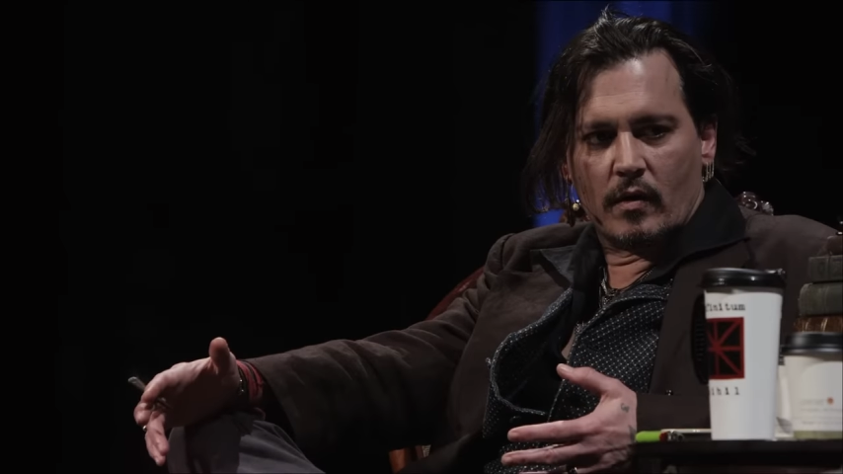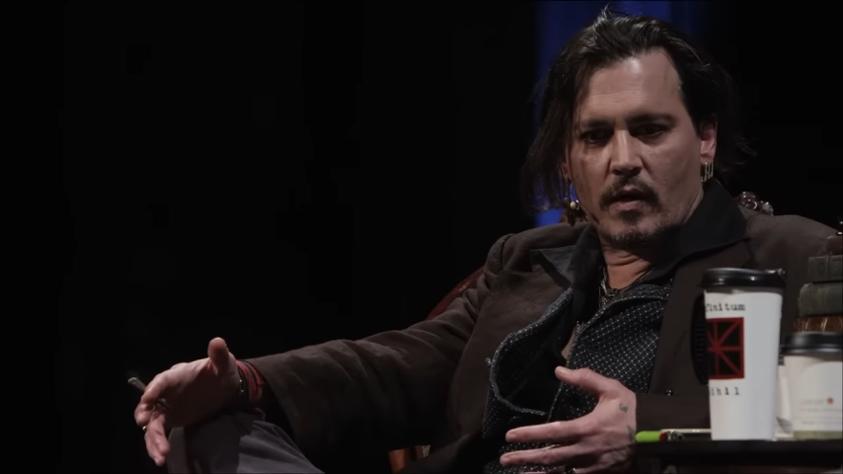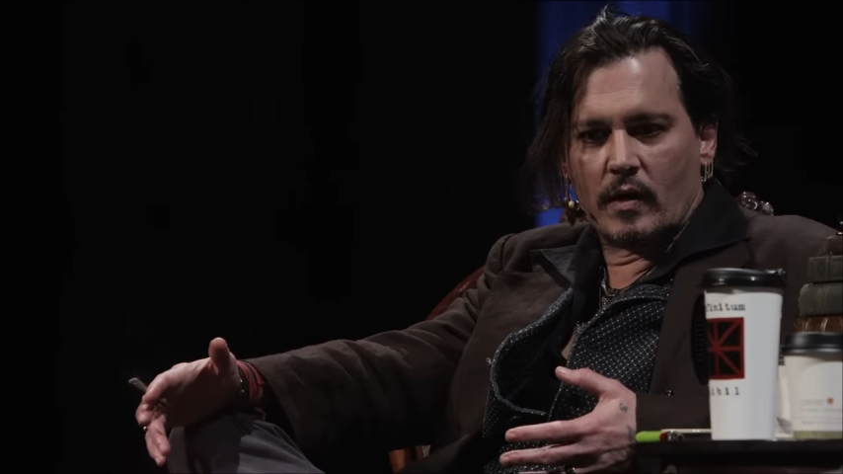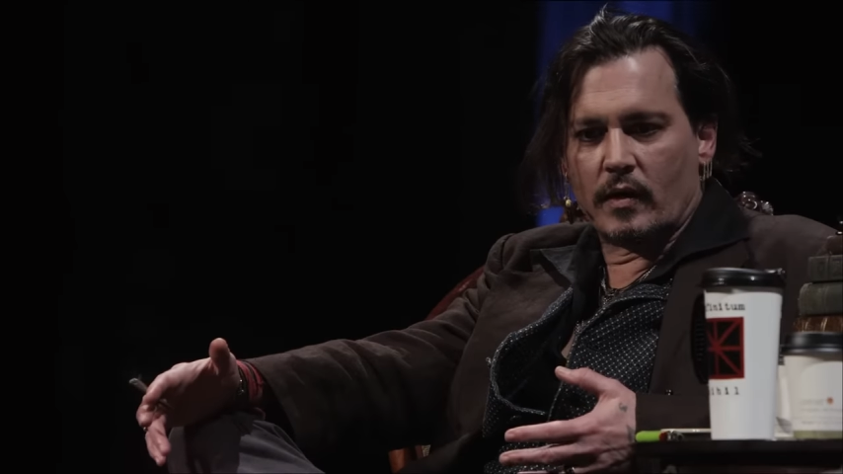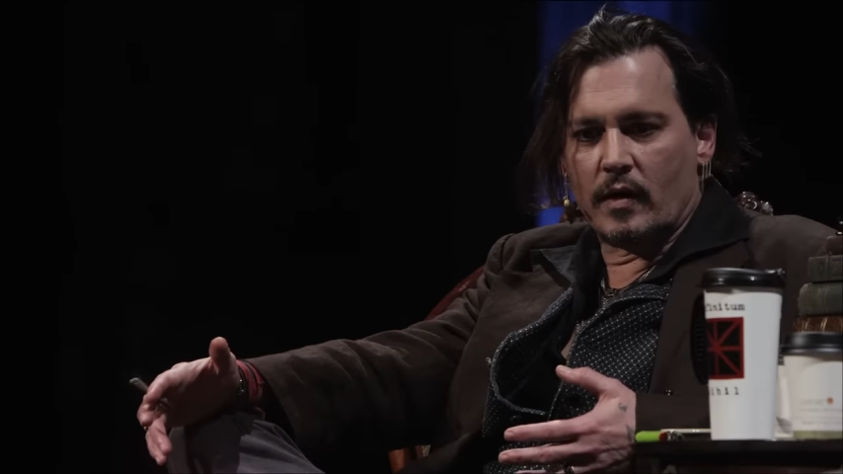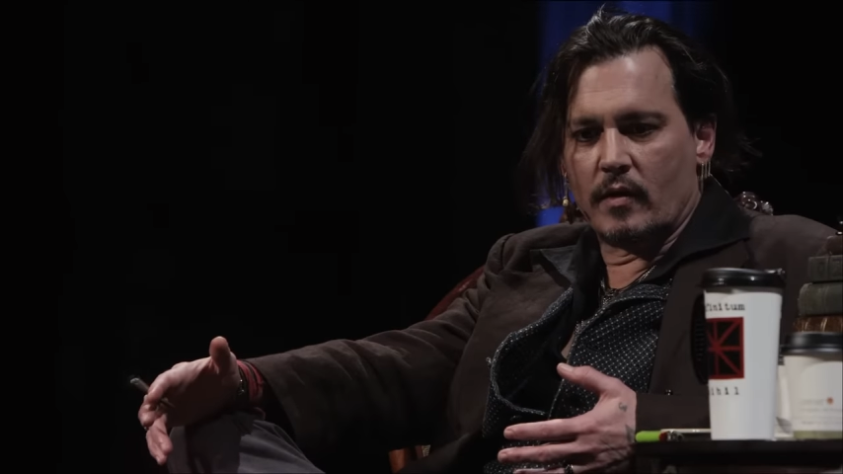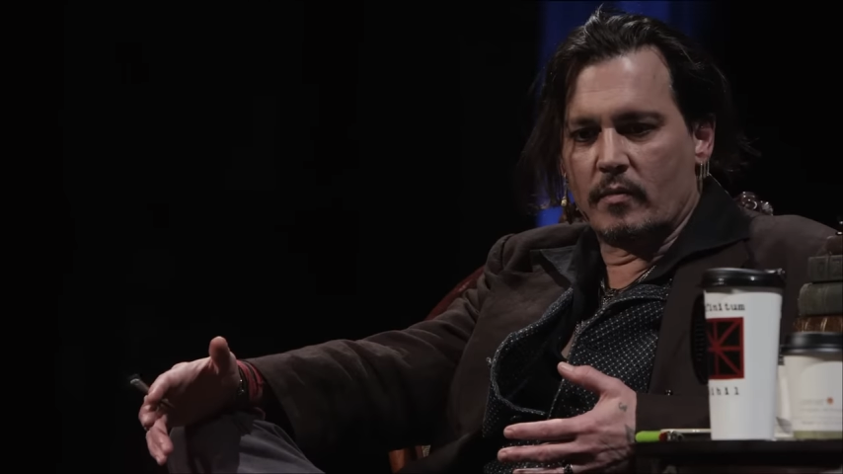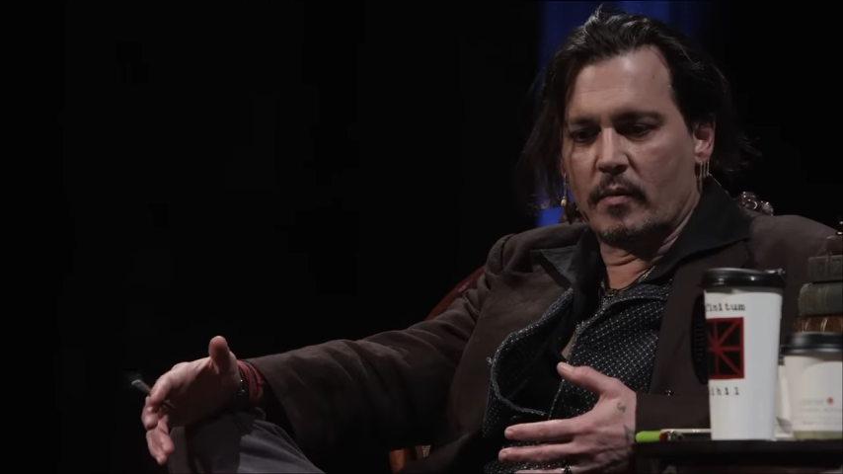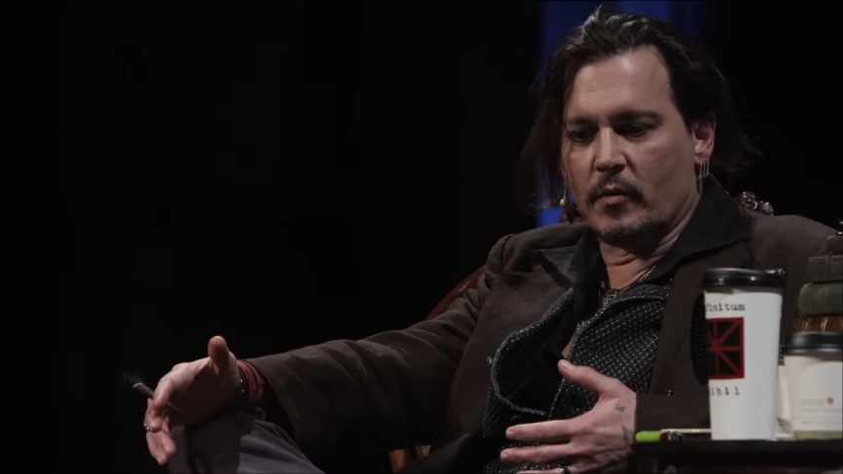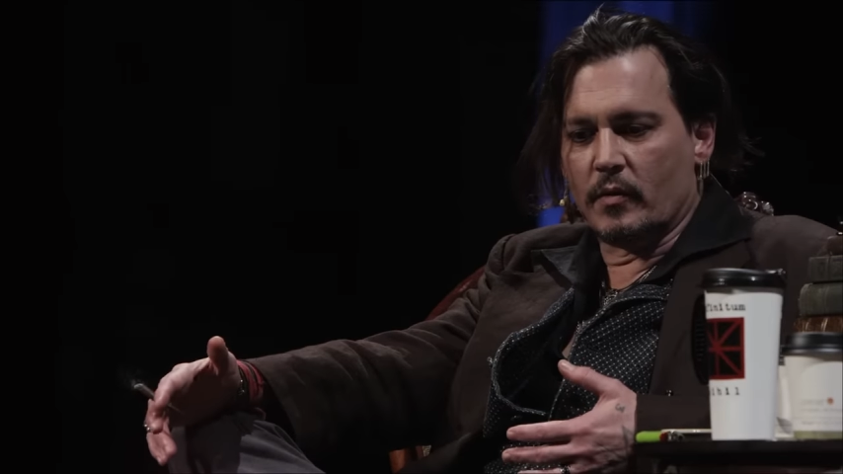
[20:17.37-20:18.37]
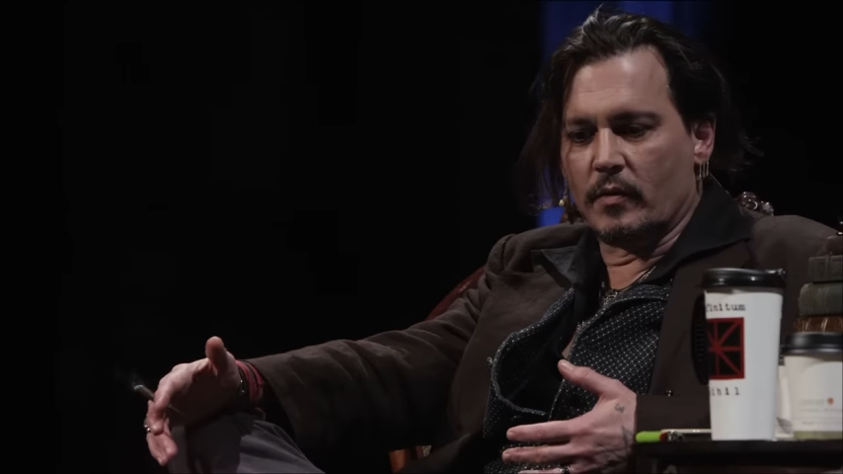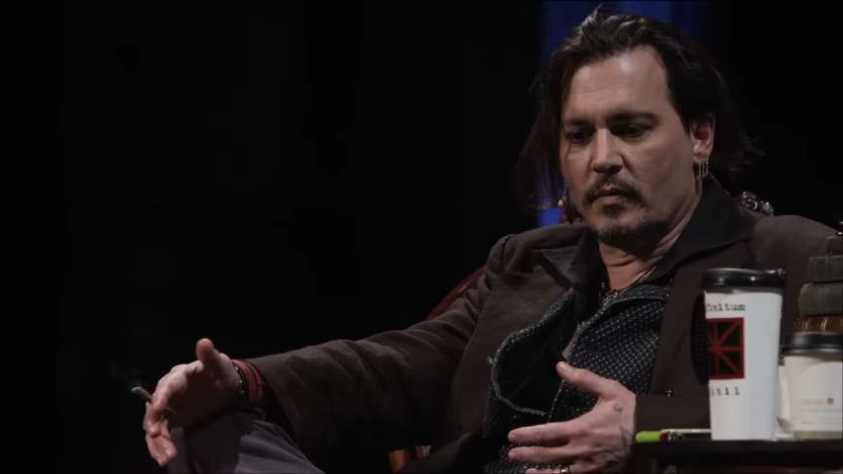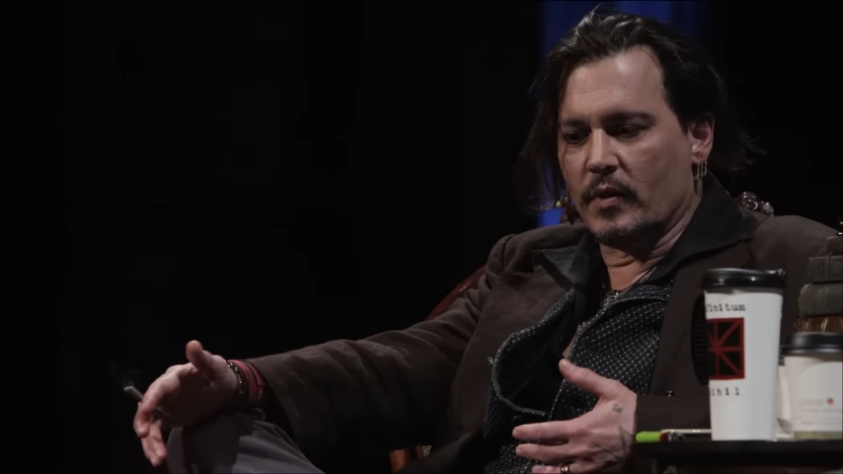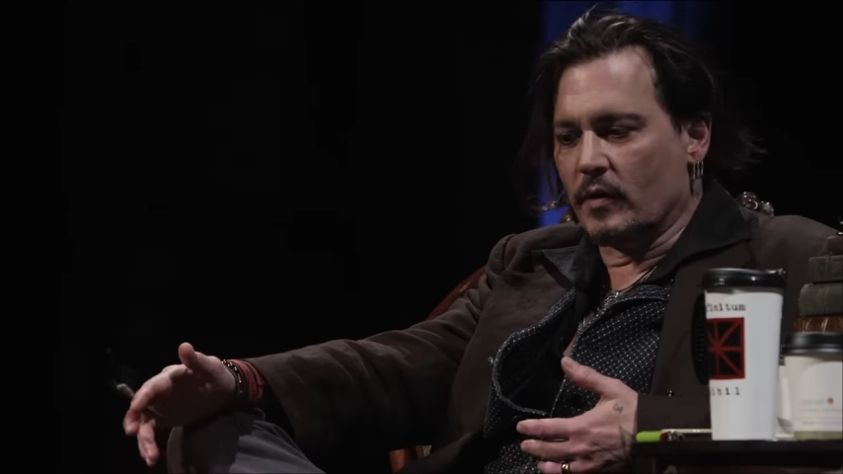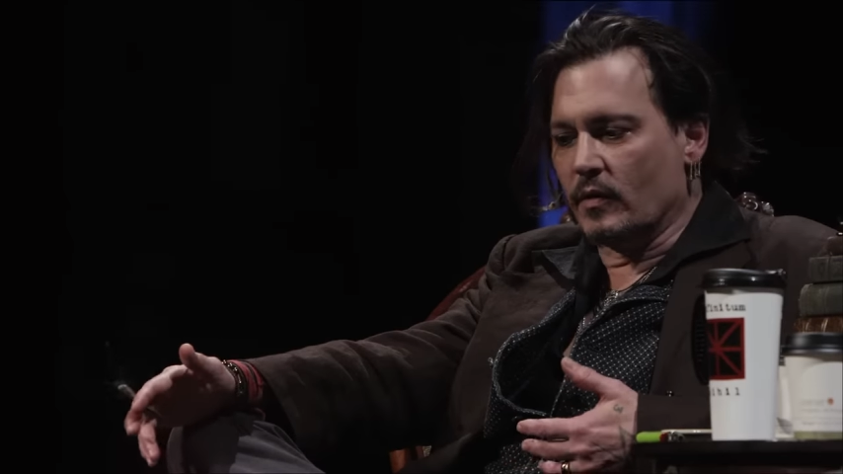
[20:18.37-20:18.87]
I remember
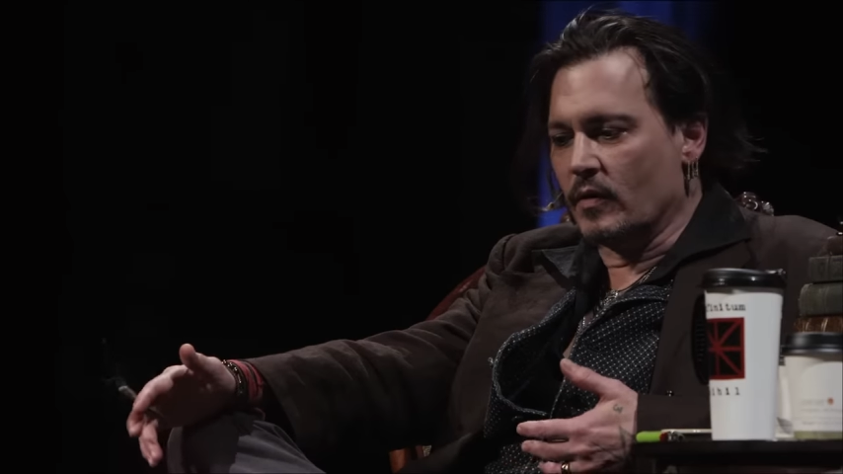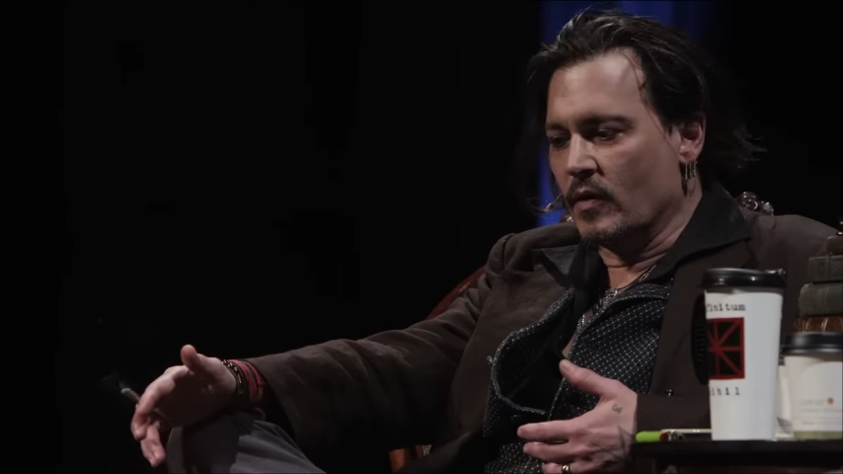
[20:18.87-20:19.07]
being